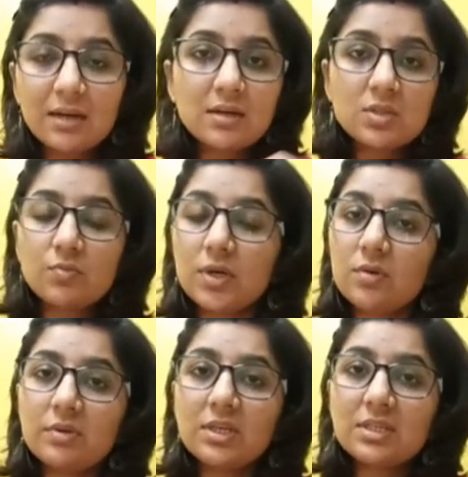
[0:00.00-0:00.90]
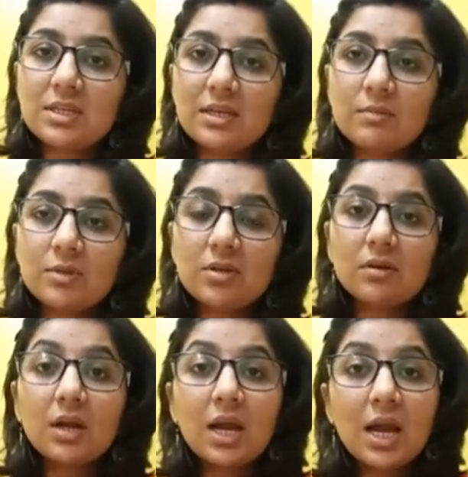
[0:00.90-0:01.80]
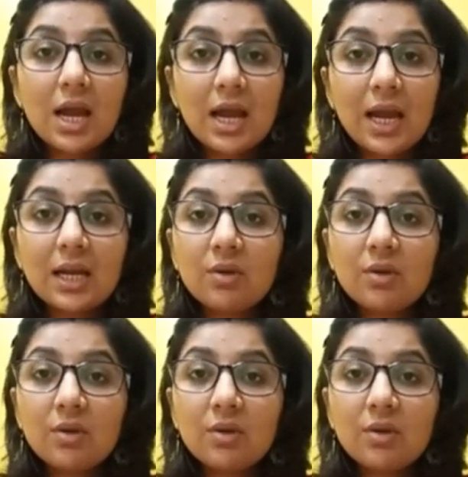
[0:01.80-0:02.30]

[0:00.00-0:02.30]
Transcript: It is 120 centimeter, and